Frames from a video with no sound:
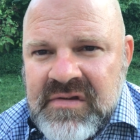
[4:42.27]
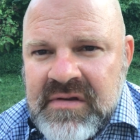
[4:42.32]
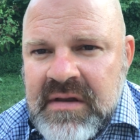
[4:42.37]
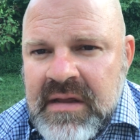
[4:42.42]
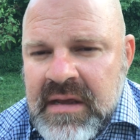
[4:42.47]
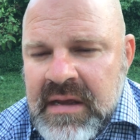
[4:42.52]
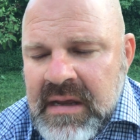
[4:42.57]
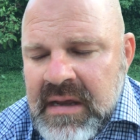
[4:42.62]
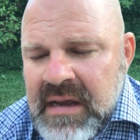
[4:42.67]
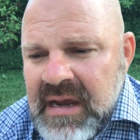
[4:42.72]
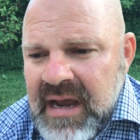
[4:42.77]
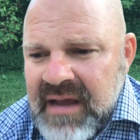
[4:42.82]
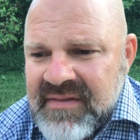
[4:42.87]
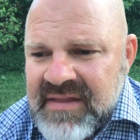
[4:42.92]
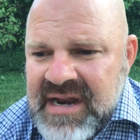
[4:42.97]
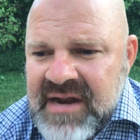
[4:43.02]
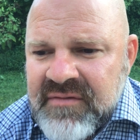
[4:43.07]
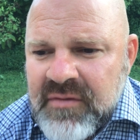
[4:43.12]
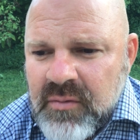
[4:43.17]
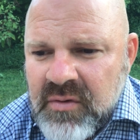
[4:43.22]
And
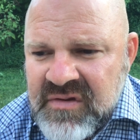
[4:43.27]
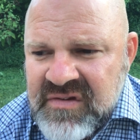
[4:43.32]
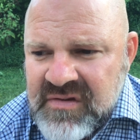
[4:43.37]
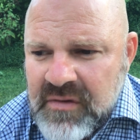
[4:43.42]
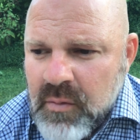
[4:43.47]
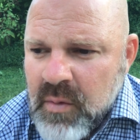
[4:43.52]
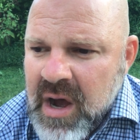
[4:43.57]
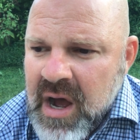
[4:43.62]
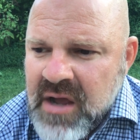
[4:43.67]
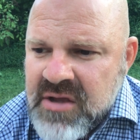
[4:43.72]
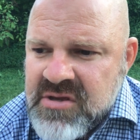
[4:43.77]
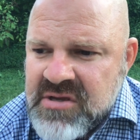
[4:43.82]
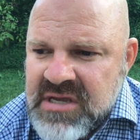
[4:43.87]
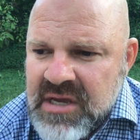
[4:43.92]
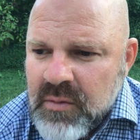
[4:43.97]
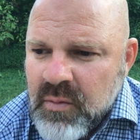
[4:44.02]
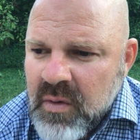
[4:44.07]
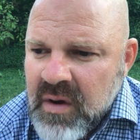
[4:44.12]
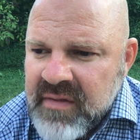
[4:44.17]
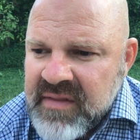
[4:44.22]
then every once in a while you
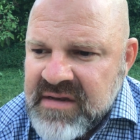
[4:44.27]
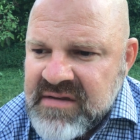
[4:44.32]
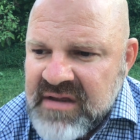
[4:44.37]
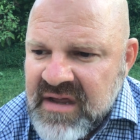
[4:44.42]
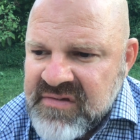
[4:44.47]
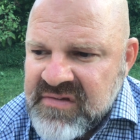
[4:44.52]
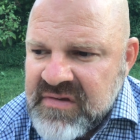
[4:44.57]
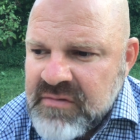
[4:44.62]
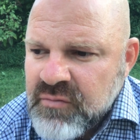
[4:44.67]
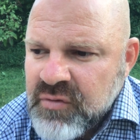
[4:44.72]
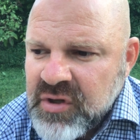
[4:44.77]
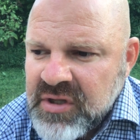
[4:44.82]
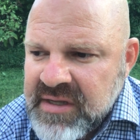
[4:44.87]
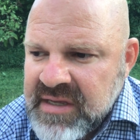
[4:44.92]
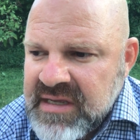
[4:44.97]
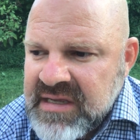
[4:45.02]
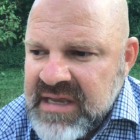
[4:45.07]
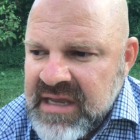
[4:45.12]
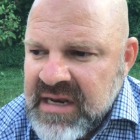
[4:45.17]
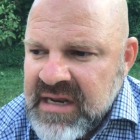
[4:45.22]
get one that doesn't
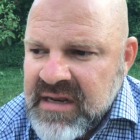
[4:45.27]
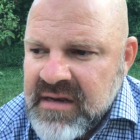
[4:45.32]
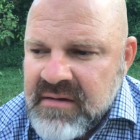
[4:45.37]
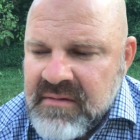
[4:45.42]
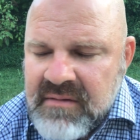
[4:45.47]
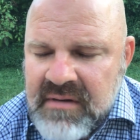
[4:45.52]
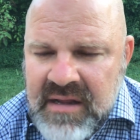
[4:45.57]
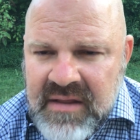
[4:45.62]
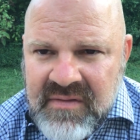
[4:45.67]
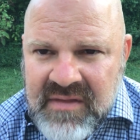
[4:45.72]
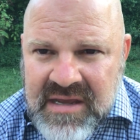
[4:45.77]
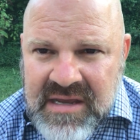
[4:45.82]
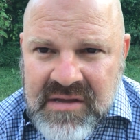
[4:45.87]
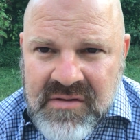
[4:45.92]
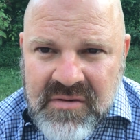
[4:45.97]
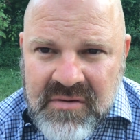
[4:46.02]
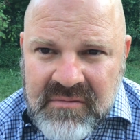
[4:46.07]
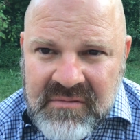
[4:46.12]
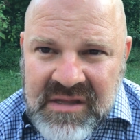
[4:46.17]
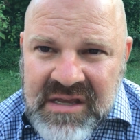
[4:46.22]
really get it, and they
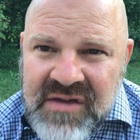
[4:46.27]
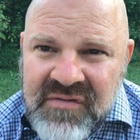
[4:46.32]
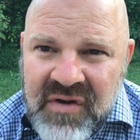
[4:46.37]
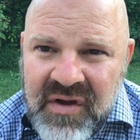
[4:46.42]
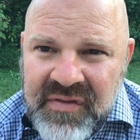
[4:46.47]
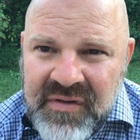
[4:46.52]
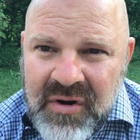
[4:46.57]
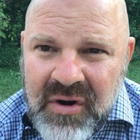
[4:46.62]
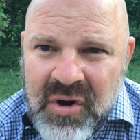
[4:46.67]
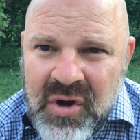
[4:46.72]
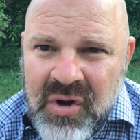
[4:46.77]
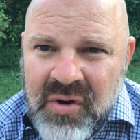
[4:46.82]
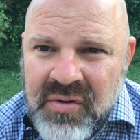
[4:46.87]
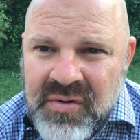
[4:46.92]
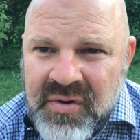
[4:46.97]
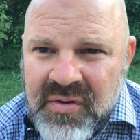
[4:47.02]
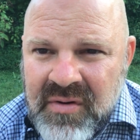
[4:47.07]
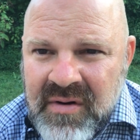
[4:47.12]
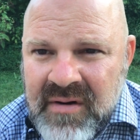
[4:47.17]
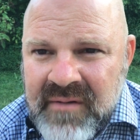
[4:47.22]
either leave on their
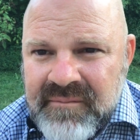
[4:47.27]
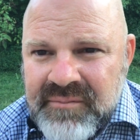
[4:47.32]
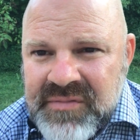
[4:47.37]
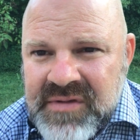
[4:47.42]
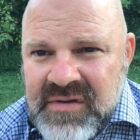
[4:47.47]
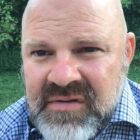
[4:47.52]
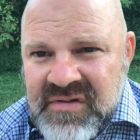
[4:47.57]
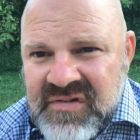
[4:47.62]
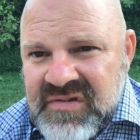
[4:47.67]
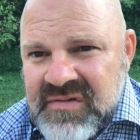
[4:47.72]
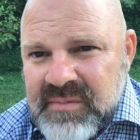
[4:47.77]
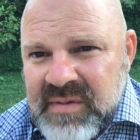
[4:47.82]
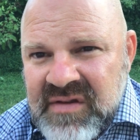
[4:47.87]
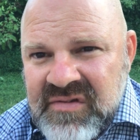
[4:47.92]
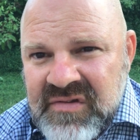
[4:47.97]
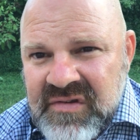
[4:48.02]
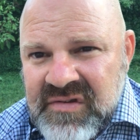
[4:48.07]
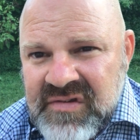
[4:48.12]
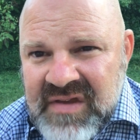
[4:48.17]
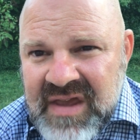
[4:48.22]
own, or you just
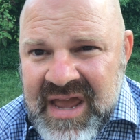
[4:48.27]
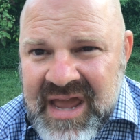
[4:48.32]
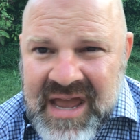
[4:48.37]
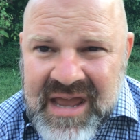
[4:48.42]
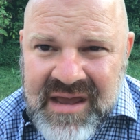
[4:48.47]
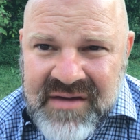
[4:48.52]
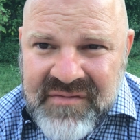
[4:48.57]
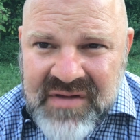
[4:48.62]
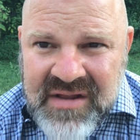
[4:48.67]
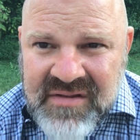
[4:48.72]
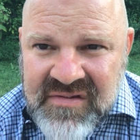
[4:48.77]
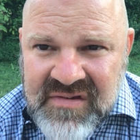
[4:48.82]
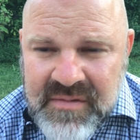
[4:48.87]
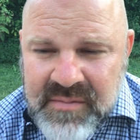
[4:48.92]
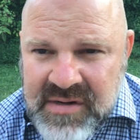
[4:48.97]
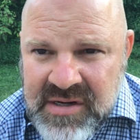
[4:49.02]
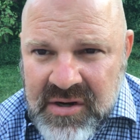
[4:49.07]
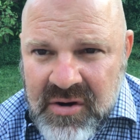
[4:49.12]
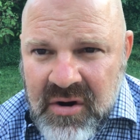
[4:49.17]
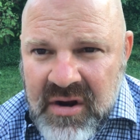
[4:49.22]
basically say, hey, I've got
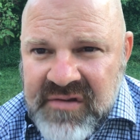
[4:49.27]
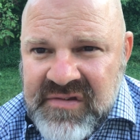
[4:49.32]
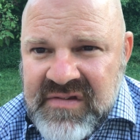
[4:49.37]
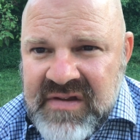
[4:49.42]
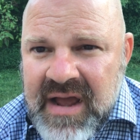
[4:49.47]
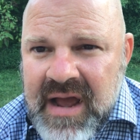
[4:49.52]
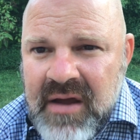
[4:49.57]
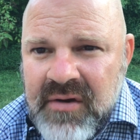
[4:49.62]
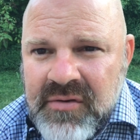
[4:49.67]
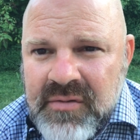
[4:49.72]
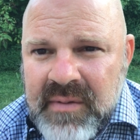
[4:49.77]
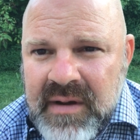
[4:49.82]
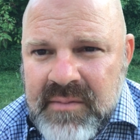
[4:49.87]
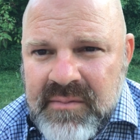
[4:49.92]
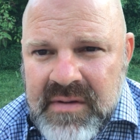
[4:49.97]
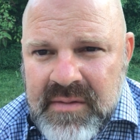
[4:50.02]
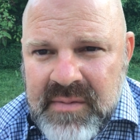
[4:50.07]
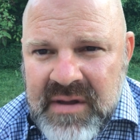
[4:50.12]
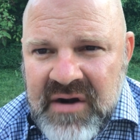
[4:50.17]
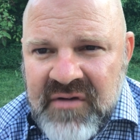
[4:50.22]
somebody across town who
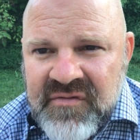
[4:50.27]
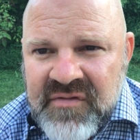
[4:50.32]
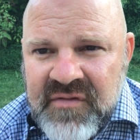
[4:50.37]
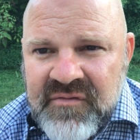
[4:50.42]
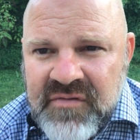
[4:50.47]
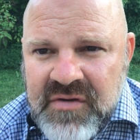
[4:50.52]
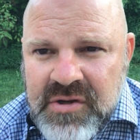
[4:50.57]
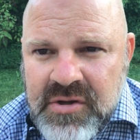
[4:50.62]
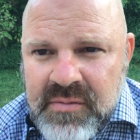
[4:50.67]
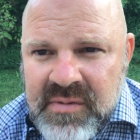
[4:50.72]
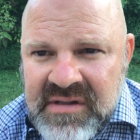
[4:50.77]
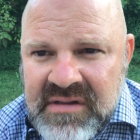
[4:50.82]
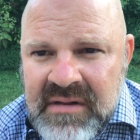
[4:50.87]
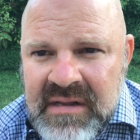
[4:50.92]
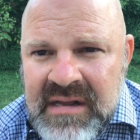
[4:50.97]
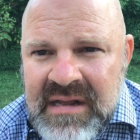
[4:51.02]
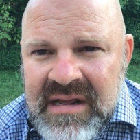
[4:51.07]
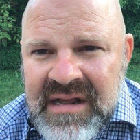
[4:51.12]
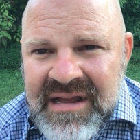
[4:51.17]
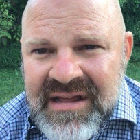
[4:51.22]
might be a better fit for you. But
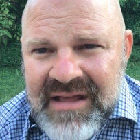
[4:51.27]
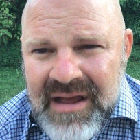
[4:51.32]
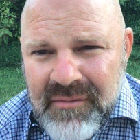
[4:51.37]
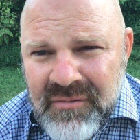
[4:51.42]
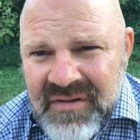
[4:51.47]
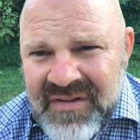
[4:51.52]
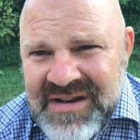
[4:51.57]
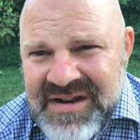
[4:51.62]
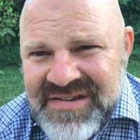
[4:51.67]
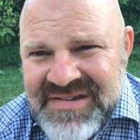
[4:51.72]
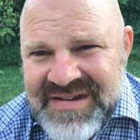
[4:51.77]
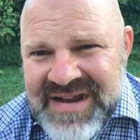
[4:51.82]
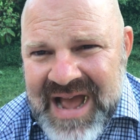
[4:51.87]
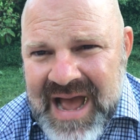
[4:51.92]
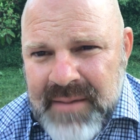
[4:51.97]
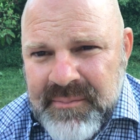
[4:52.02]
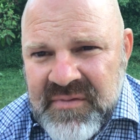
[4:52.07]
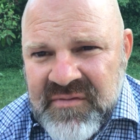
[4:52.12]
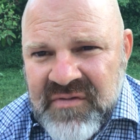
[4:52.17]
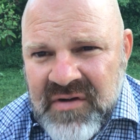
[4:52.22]
that really doesn't
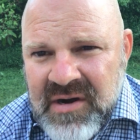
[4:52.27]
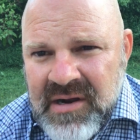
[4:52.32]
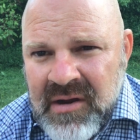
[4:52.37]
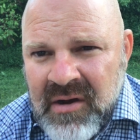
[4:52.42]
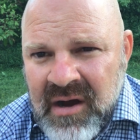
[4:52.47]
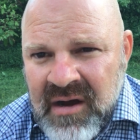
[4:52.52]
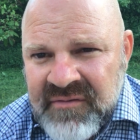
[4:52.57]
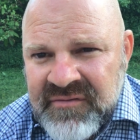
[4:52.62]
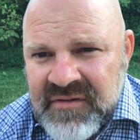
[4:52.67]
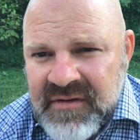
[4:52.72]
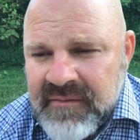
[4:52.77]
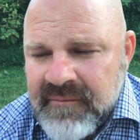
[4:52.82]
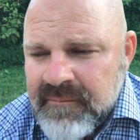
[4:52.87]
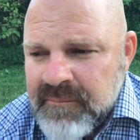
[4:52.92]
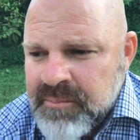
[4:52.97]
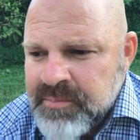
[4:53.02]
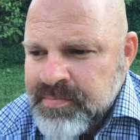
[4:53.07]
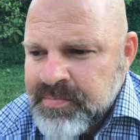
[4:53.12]
happen very often.